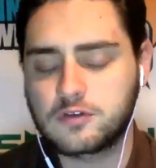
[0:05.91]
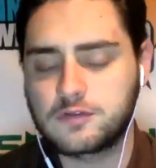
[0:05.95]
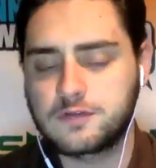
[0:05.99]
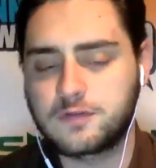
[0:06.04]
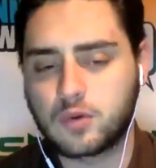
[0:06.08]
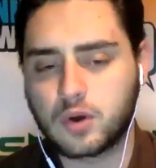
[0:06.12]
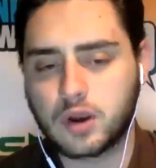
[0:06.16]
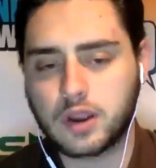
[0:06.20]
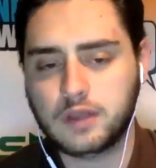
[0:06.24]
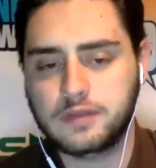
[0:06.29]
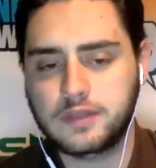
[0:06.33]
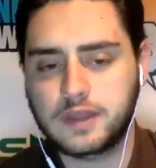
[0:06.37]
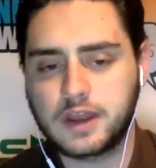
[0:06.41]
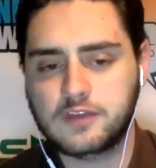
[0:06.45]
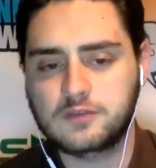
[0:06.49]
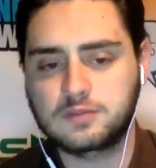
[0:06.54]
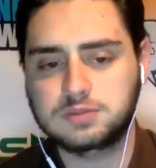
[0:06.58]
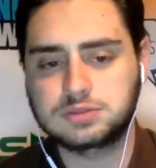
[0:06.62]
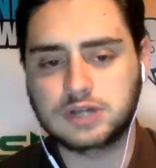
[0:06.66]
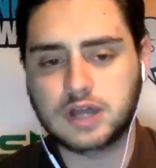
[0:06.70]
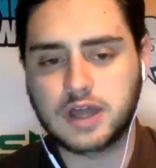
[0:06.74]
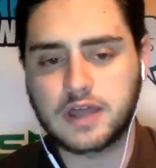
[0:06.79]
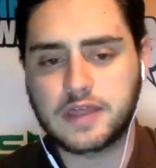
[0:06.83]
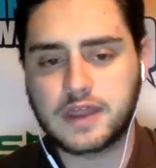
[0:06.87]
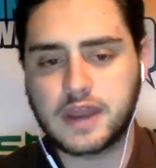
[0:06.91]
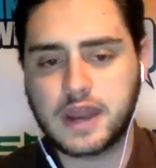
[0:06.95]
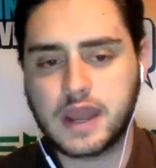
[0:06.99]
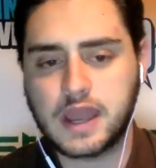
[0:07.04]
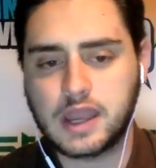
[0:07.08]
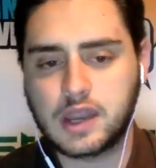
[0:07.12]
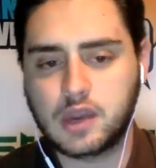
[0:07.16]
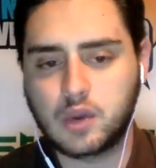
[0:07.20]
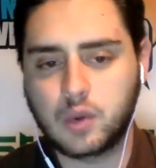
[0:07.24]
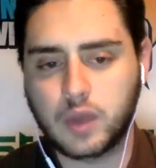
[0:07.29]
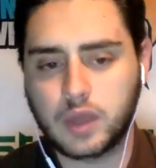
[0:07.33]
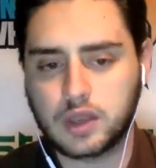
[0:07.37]
For again today's play of the day,
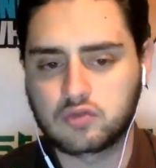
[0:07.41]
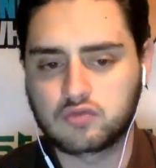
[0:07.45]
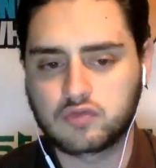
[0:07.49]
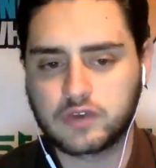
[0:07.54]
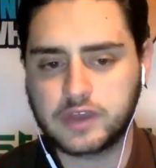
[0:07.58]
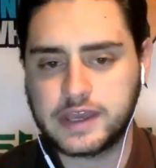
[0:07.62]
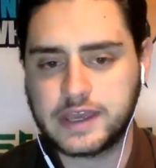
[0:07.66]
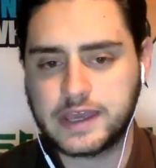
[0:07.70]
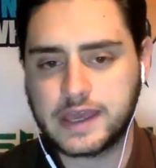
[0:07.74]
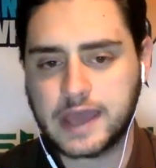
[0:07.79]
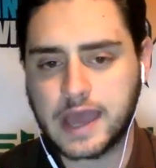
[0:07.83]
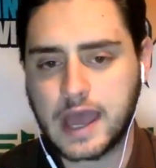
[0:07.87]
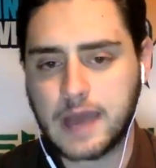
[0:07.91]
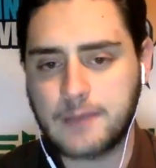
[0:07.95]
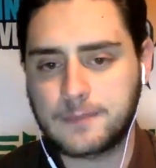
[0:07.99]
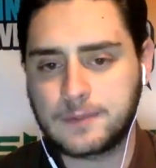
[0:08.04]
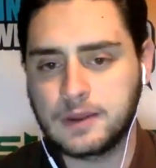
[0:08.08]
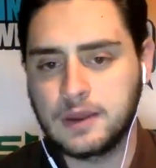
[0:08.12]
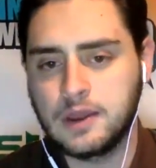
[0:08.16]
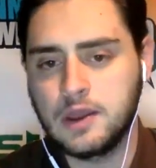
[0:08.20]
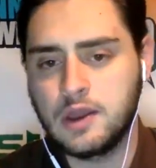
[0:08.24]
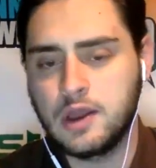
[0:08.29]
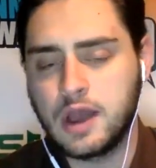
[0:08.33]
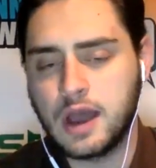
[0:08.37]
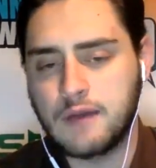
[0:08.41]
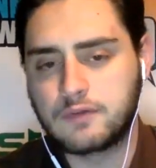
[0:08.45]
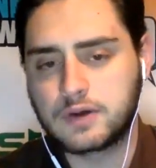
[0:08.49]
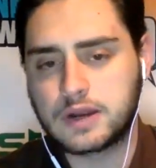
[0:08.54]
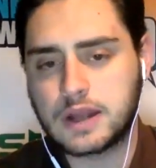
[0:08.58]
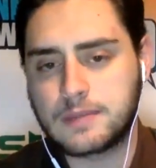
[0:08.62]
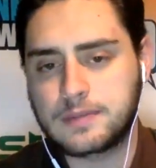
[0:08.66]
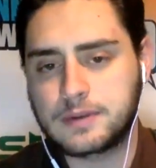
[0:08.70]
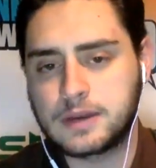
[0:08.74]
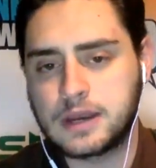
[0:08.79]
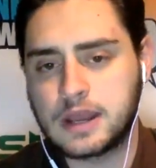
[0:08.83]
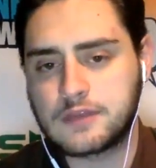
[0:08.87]
quick recap of what
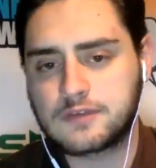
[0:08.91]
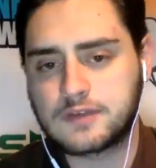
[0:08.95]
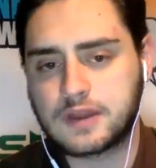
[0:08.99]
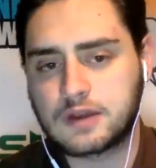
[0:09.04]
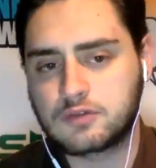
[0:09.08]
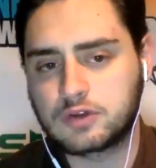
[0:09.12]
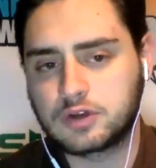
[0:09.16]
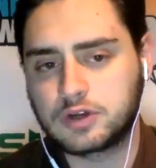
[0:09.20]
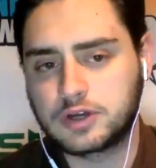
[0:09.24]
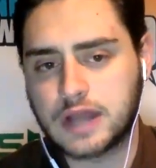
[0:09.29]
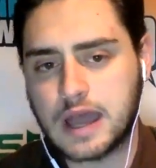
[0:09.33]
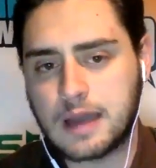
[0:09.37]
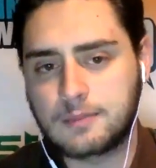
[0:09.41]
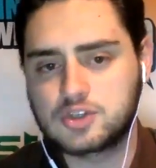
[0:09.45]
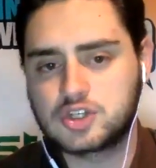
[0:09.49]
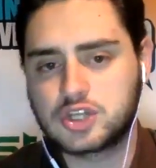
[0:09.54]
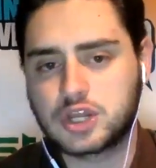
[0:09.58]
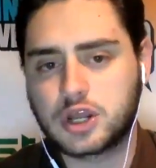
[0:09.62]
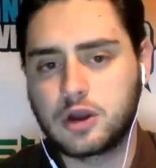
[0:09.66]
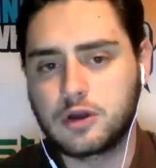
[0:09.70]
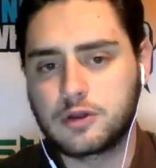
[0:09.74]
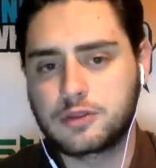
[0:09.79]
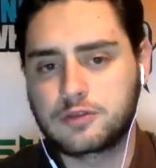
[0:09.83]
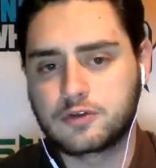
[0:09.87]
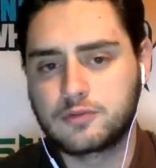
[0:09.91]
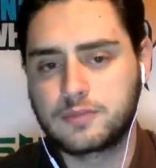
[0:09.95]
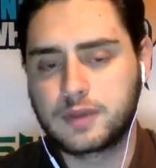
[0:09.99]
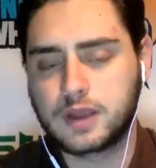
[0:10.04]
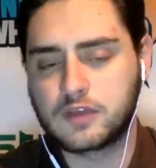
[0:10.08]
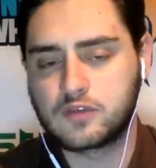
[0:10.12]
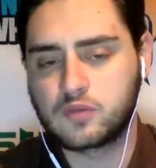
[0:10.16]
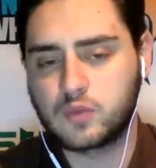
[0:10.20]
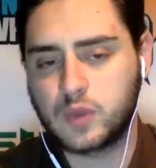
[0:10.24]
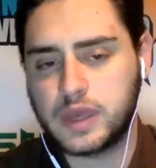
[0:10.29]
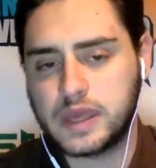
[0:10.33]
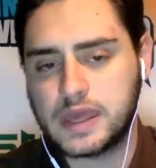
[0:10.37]
happened yesterday. Really, not much to go through
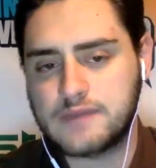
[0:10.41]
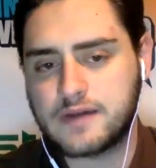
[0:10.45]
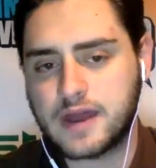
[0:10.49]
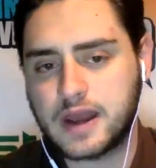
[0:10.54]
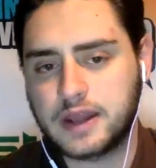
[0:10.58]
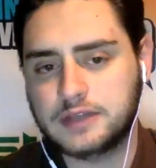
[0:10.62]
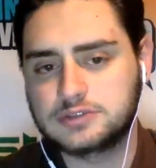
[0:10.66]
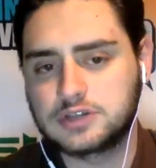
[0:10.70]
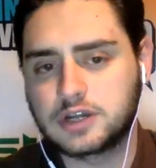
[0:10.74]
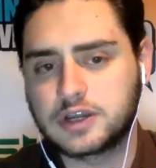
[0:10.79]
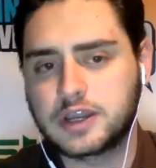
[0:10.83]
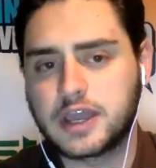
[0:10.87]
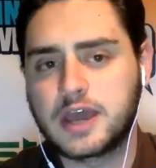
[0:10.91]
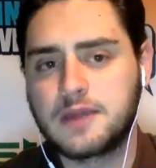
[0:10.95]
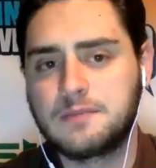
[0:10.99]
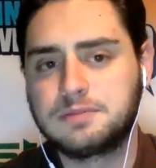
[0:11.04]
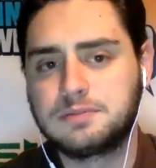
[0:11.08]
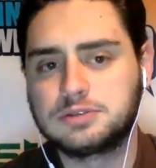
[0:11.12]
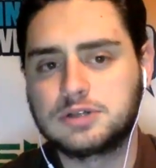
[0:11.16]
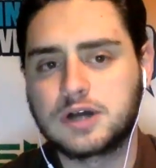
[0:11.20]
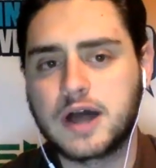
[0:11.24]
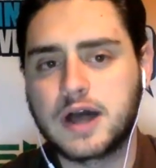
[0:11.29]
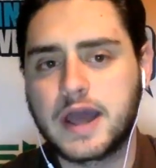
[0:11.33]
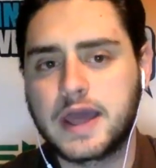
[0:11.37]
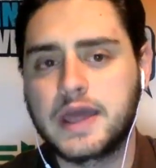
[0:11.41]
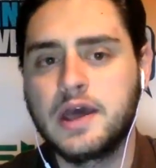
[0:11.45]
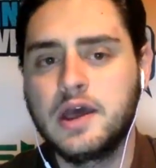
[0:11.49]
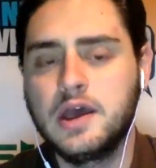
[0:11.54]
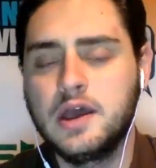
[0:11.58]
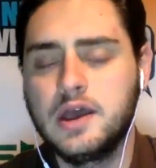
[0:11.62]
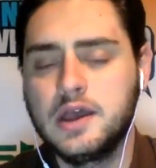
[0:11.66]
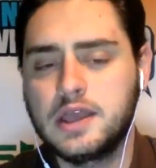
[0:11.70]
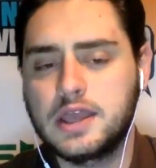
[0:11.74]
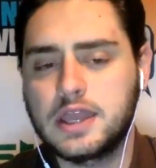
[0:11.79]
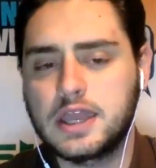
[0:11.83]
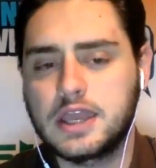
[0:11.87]
because we gave out a look at play
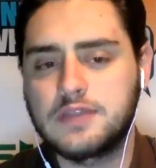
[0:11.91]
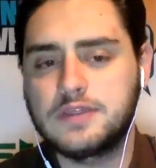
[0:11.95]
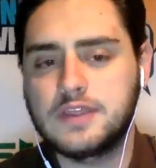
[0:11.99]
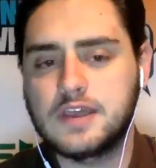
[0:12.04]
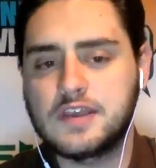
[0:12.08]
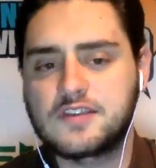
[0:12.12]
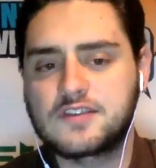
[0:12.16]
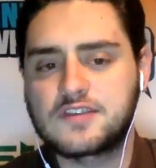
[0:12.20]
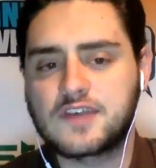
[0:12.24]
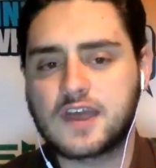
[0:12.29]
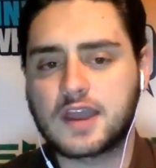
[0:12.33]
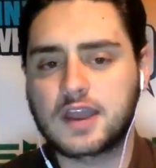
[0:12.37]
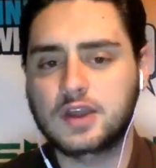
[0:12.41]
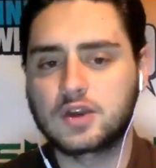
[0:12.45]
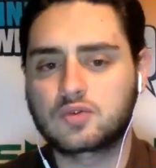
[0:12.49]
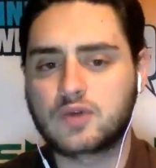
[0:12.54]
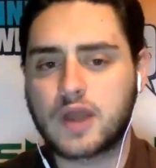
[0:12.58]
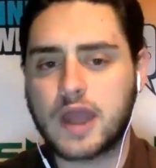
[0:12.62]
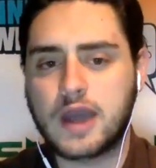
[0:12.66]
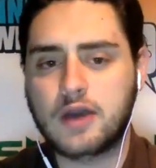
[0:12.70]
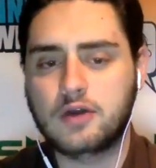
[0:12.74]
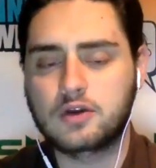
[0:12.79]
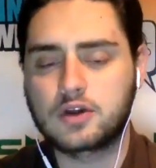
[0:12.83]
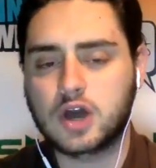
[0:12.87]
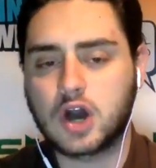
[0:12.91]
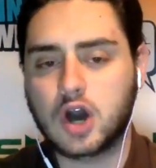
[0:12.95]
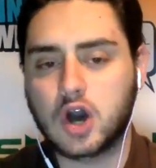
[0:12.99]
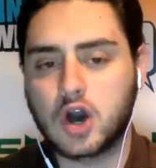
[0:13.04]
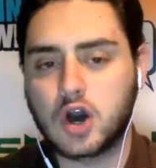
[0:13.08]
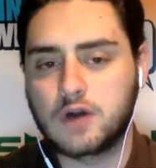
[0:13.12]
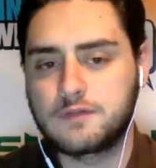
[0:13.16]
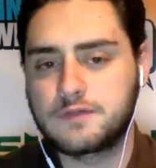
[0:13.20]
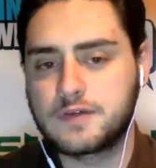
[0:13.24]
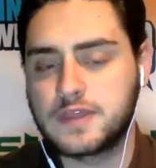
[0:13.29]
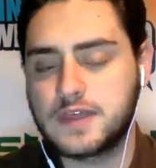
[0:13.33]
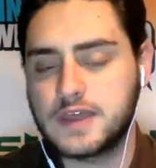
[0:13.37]
in the second round
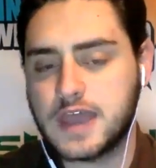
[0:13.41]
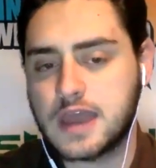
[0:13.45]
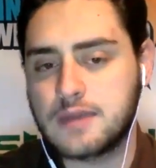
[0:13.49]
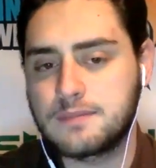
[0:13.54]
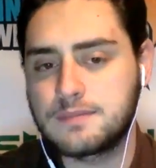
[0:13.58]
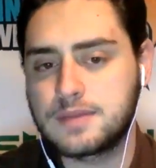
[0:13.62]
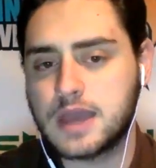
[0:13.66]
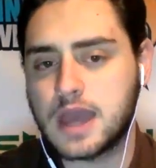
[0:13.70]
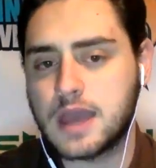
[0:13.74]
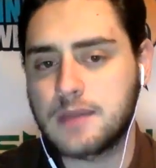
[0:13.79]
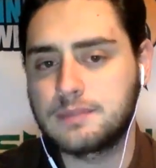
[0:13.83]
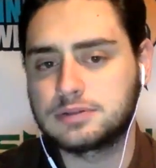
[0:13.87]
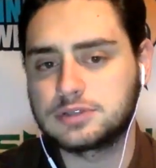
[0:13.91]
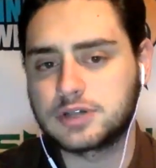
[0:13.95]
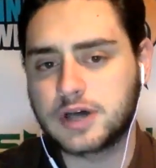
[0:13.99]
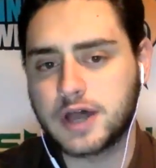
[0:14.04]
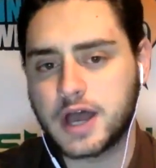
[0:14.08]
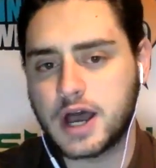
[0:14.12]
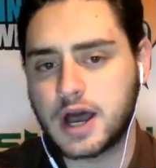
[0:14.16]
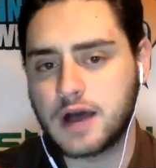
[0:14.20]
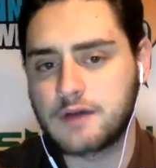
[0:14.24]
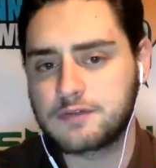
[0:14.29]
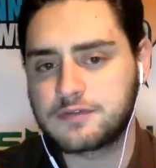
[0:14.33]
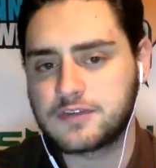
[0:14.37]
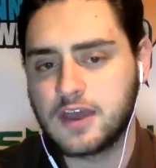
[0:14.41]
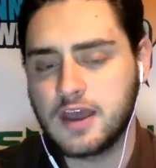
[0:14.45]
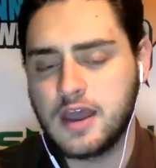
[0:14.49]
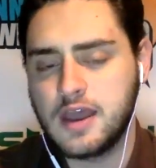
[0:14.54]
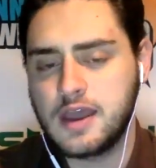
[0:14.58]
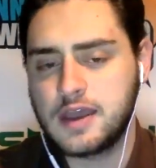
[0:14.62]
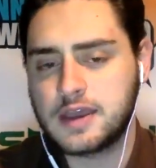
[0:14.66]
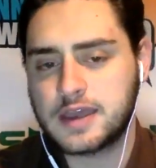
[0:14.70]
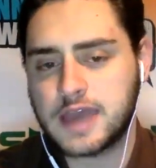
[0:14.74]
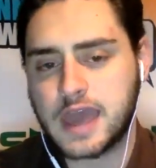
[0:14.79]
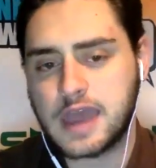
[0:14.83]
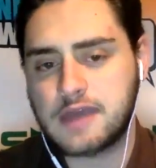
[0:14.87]
of the NBA playoffs,
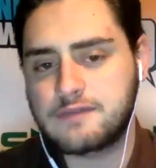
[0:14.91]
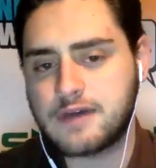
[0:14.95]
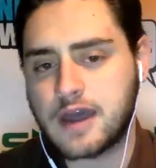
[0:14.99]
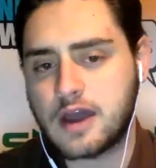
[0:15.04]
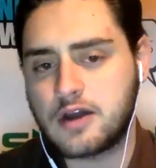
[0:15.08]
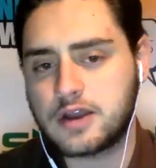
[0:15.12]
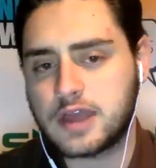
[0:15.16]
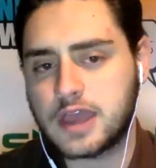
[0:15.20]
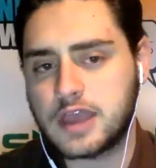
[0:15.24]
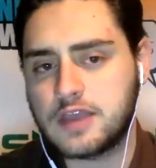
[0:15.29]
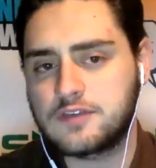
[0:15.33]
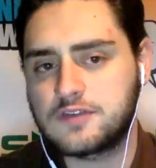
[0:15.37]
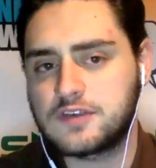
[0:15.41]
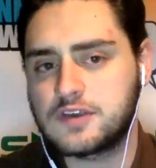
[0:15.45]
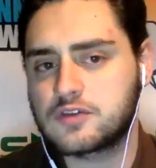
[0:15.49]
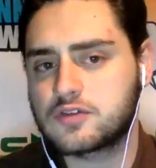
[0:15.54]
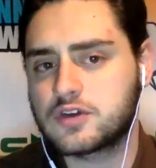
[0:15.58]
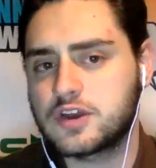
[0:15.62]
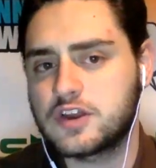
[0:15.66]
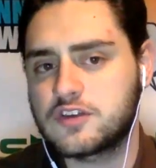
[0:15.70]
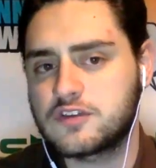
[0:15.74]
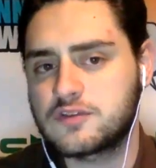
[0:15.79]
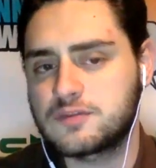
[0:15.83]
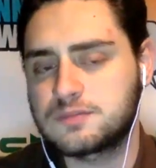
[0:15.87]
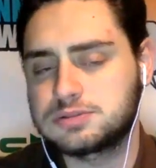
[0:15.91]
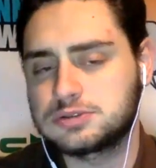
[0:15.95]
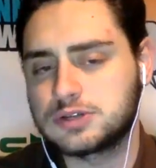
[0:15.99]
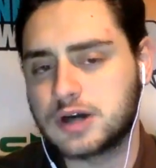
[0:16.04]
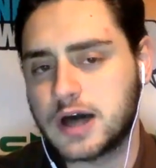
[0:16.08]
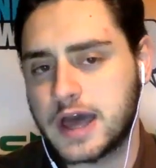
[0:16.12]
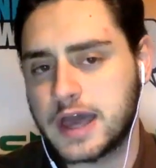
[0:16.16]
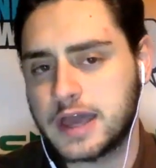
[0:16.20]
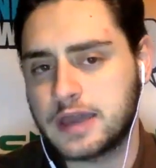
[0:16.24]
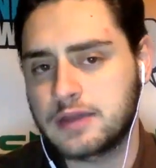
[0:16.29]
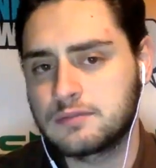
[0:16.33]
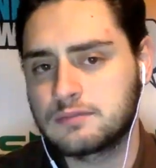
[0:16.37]
gave out a series
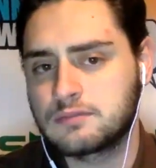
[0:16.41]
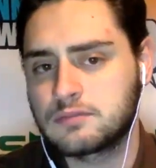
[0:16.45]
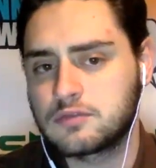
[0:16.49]
play.